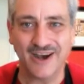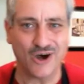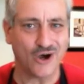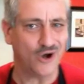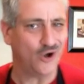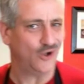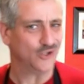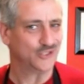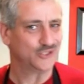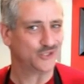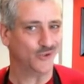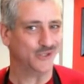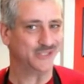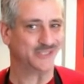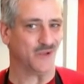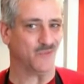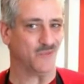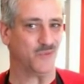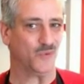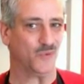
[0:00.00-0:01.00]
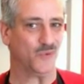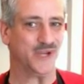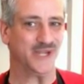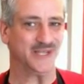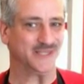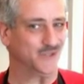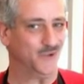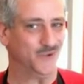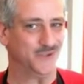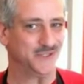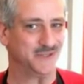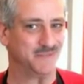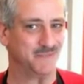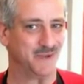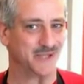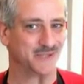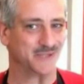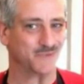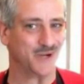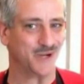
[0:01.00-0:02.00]
Oh, choice of 3 is always the
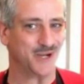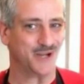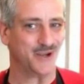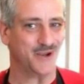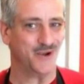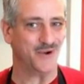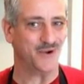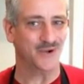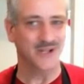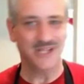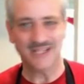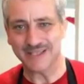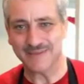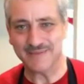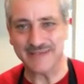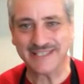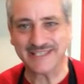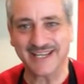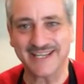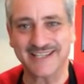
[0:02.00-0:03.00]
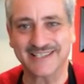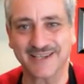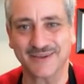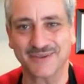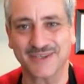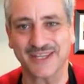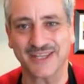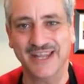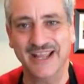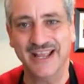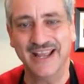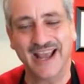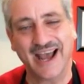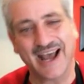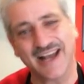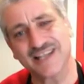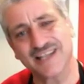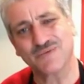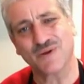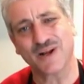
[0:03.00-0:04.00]
best way to go. Let me tell you something.
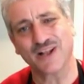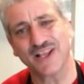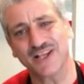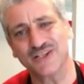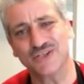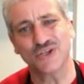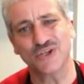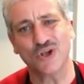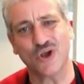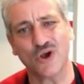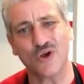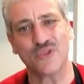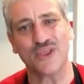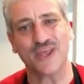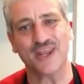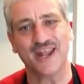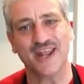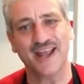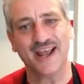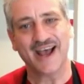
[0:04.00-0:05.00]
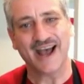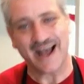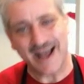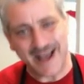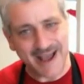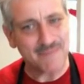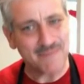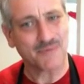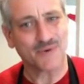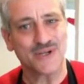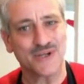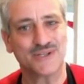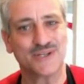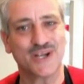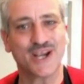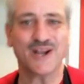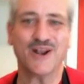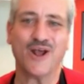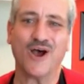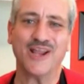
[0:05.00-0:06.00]
I just want to let you know that I
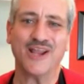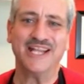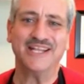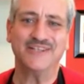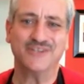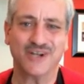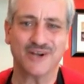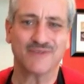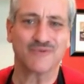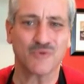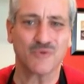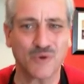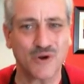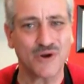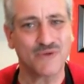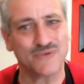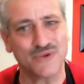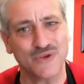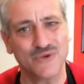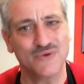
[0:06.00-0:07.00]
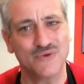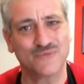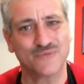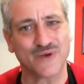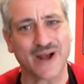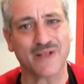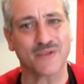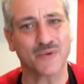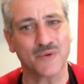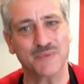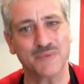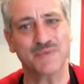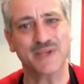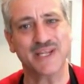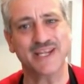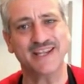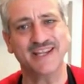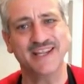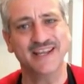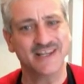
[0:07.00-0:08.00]
appreciate each and every one of you following
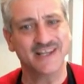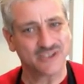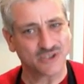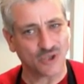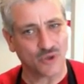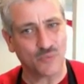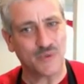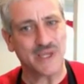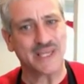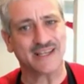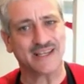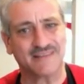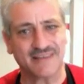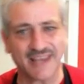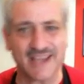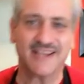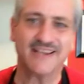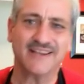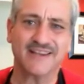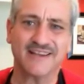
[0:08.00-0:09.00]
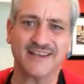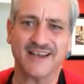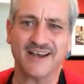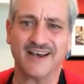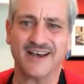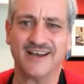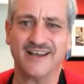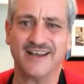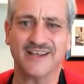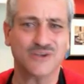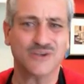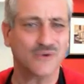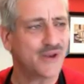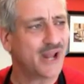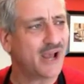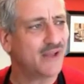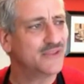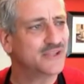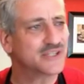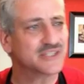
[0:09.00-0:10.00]
me so that we can take it and go
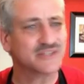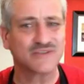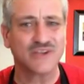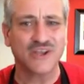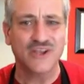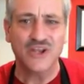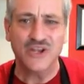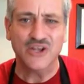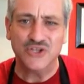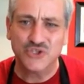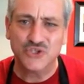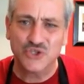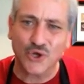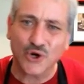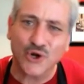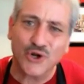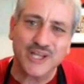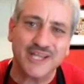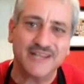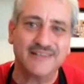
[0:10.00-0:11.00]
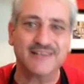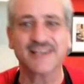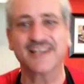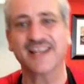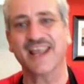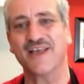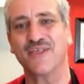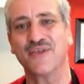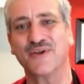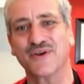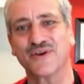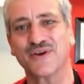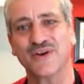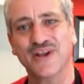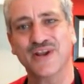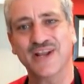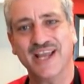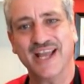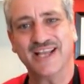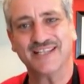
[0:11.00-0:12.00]
down this journey
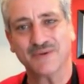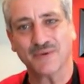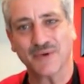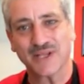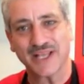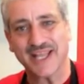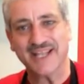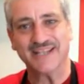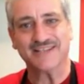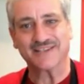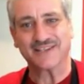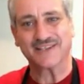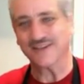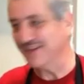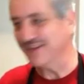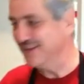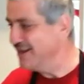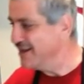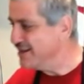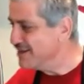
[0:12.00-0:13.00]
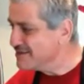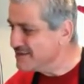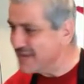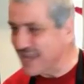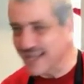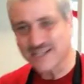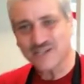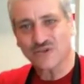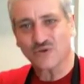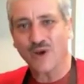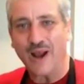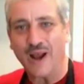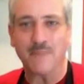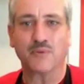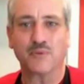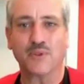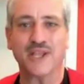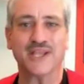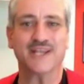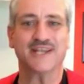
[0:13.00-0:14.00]
together as it relates to
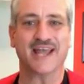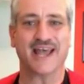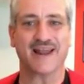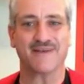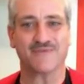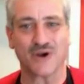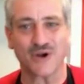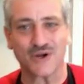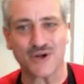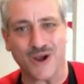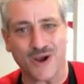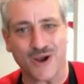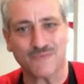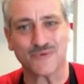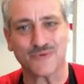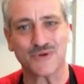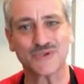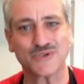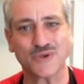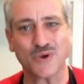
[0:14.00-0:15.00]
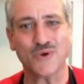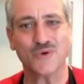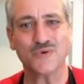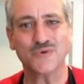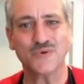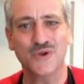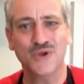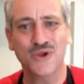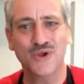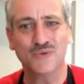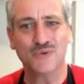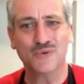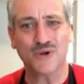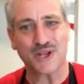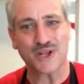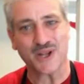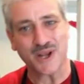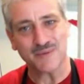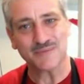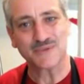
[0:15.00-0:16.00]
extrapolating out of our comfort zone
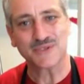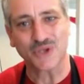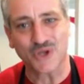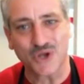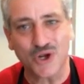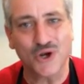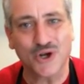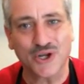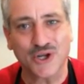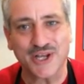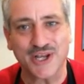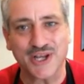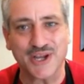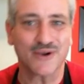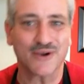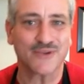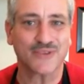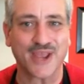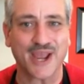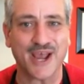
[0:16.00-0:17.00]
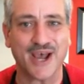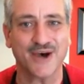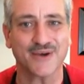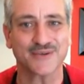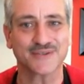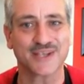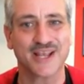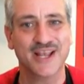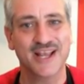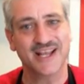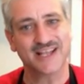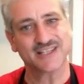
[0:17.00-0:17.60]
when it comes to cooking here at the house.